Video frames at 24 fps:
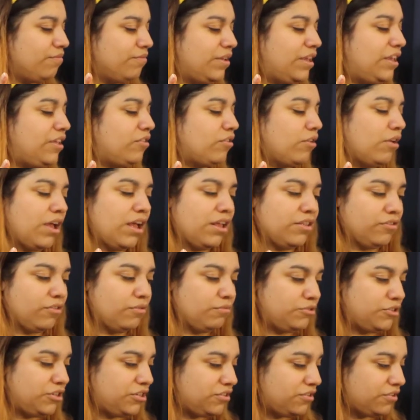He's so
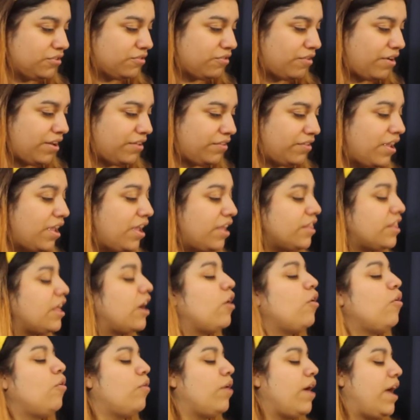handsome. Jesus Christ. They're
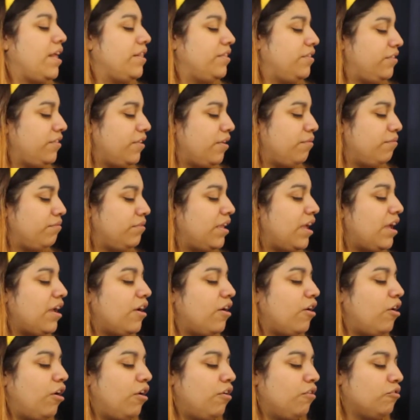all handsome. They
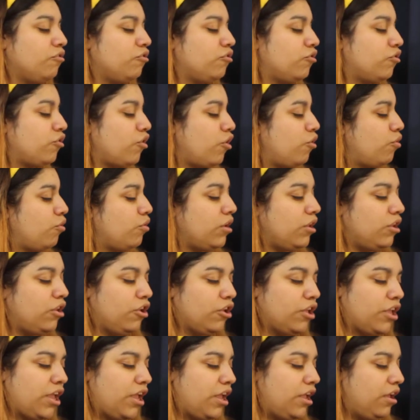are so good
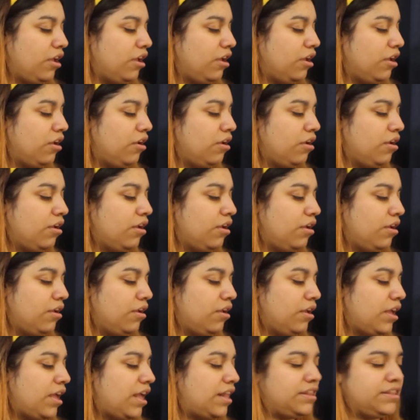looking
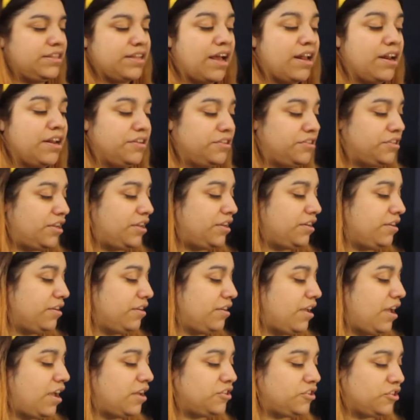and talented.
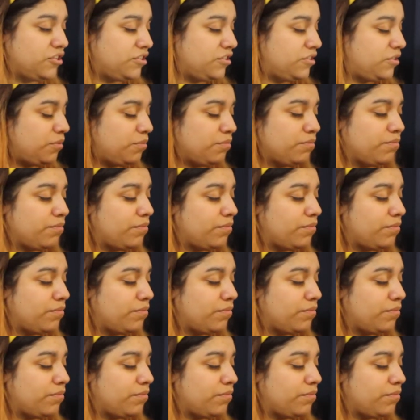And just,